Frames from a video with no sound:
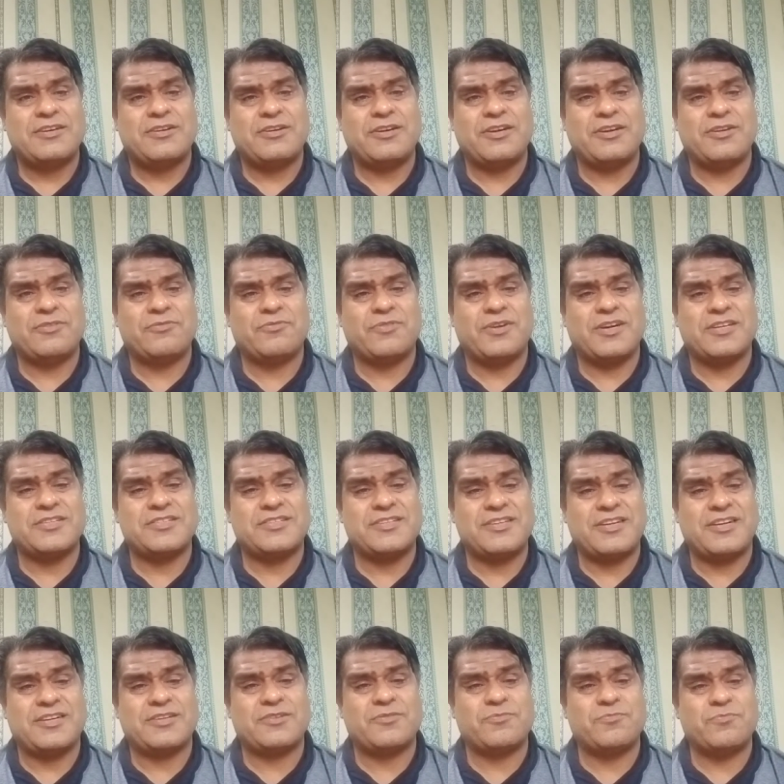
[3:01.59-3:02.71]
uh, was
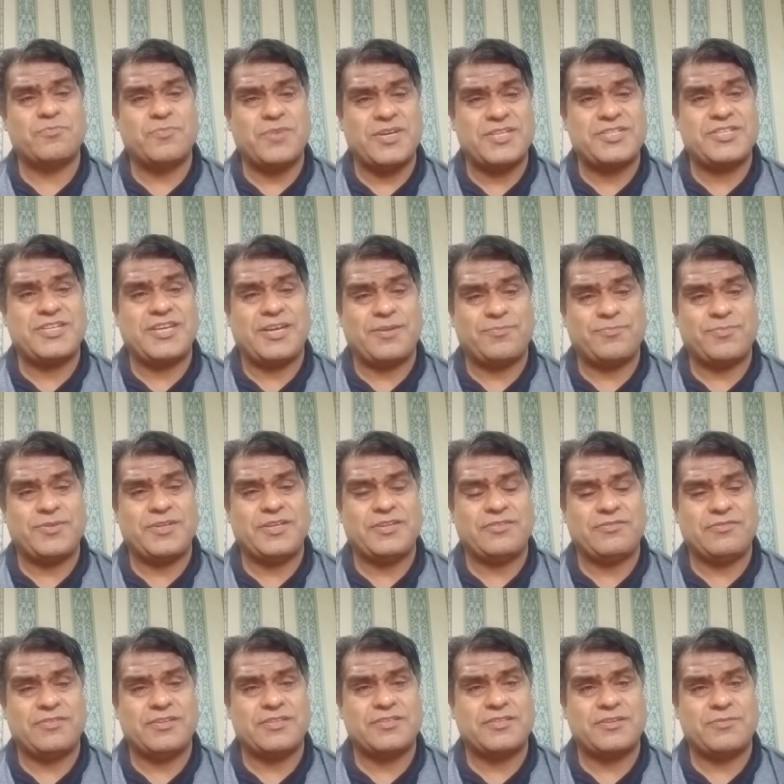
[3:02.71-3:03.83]
not much happy in this